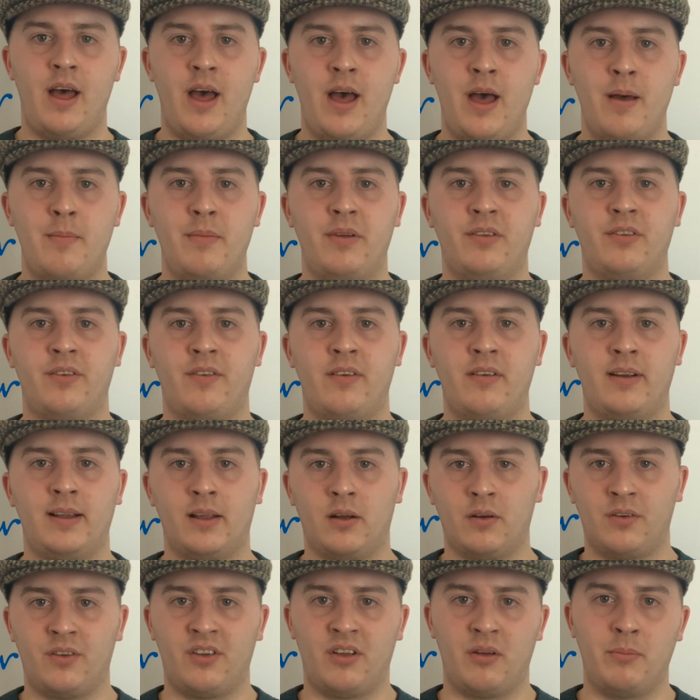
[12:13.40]
It's a very
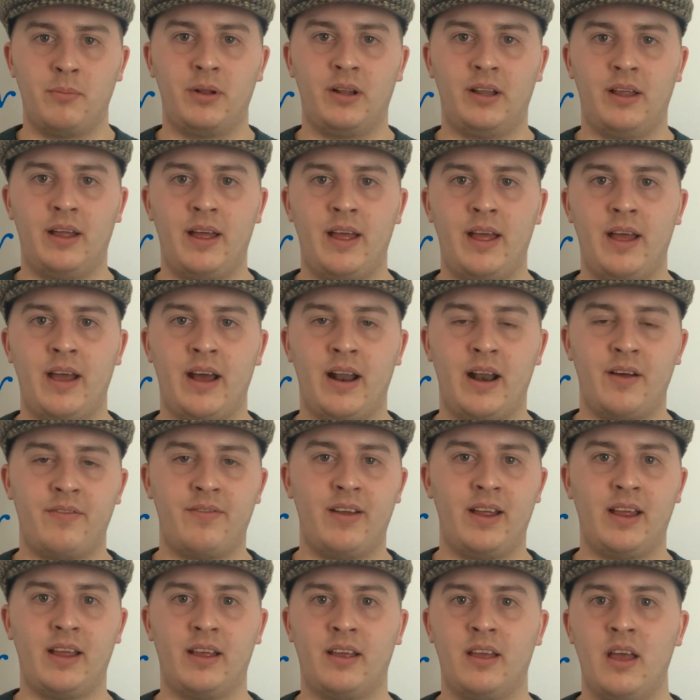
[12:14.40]
long-term play, and I
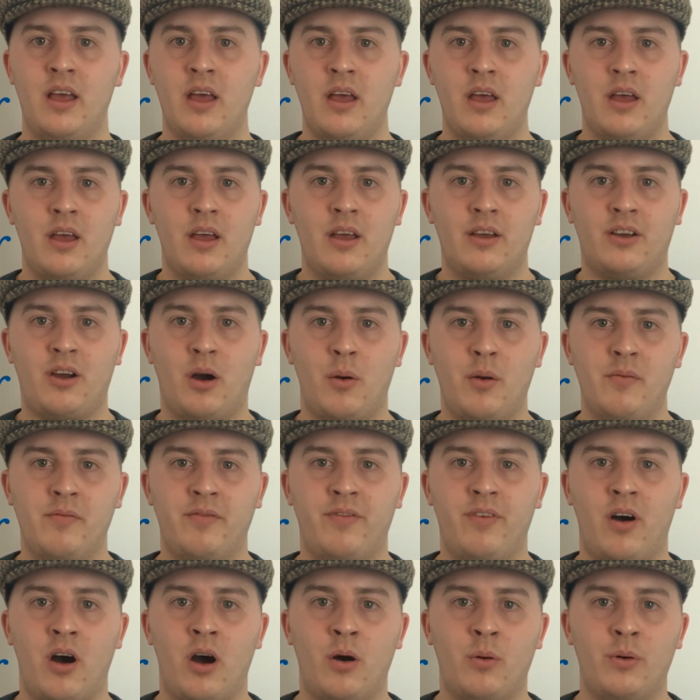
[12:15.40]
think going
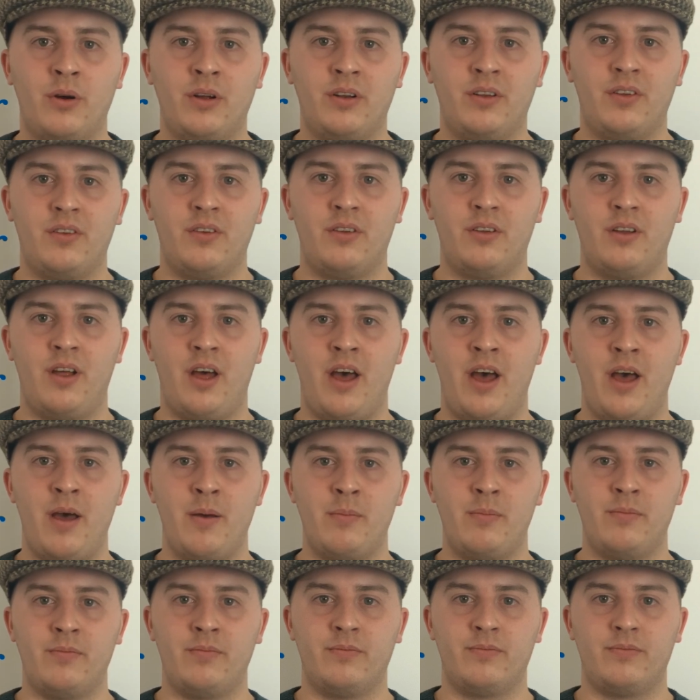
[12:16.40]
forward,
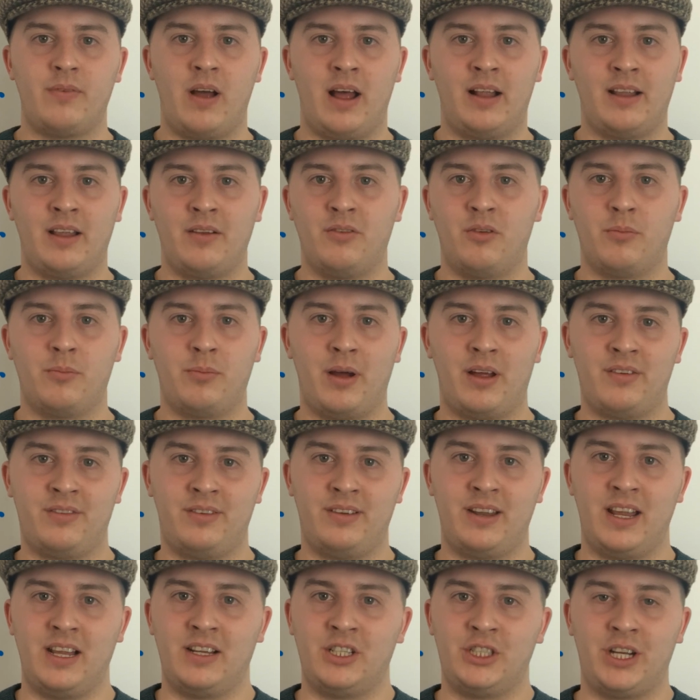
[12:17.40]
I'll end up passing
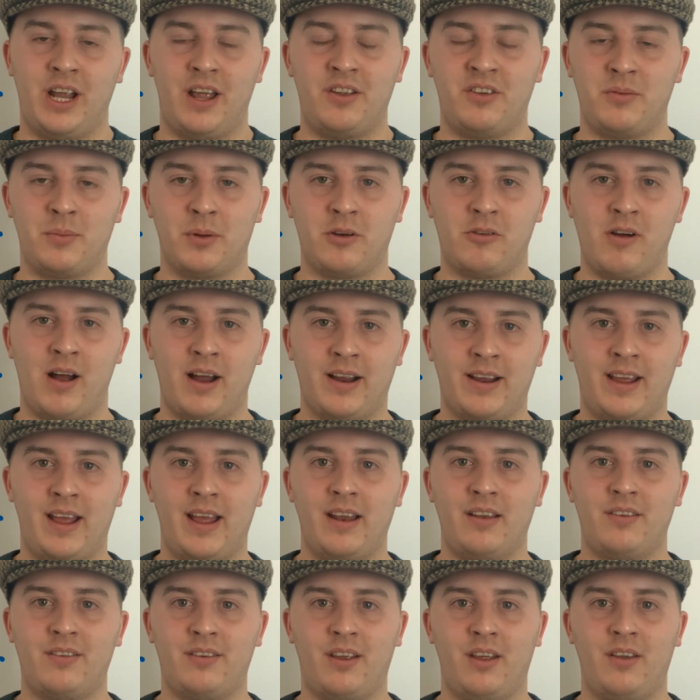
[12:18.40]
these shares to my
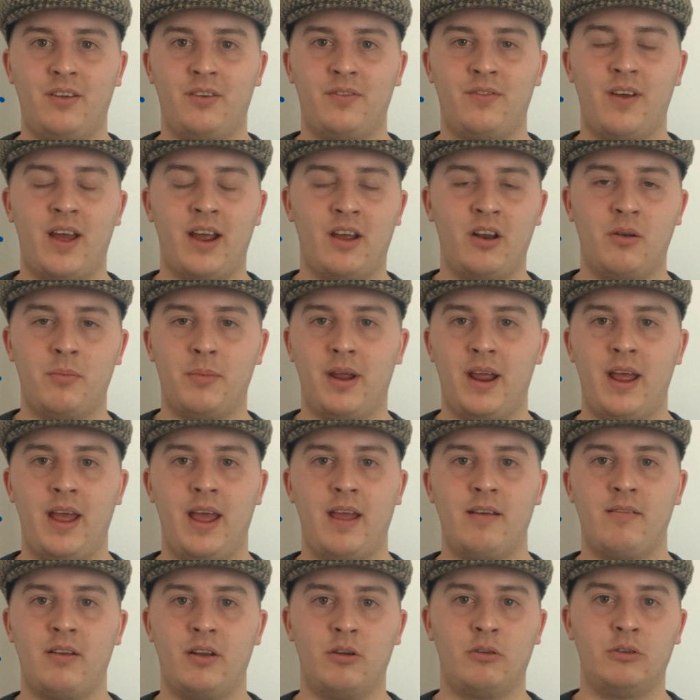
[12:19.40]
grandkids because they're going to be
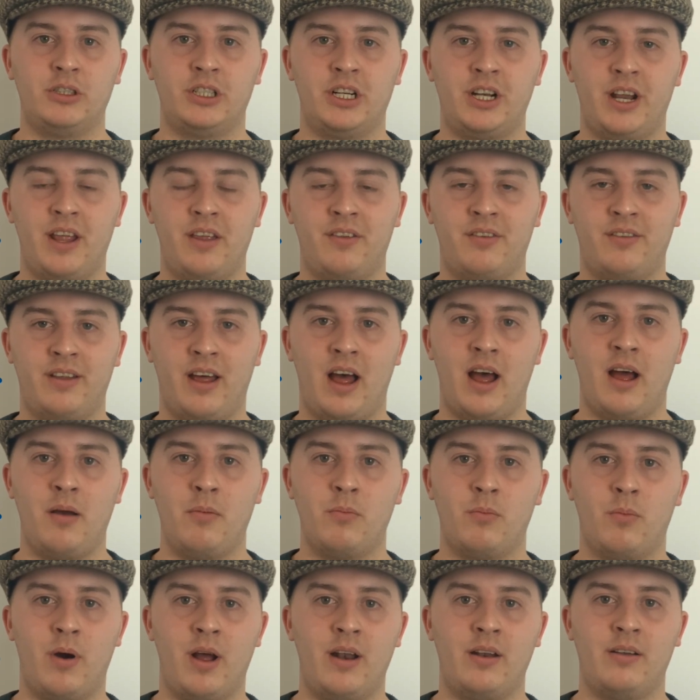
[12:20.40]
here in 100 years'
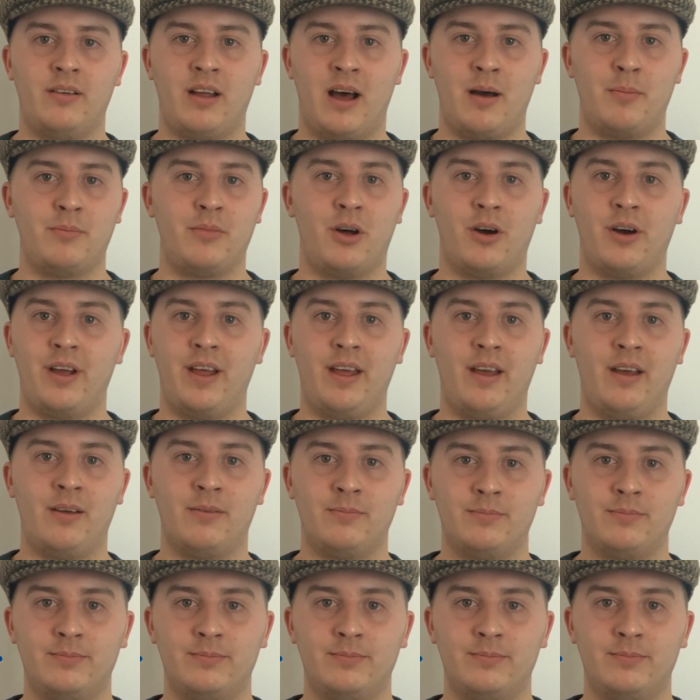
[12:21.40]
time when I'm not here.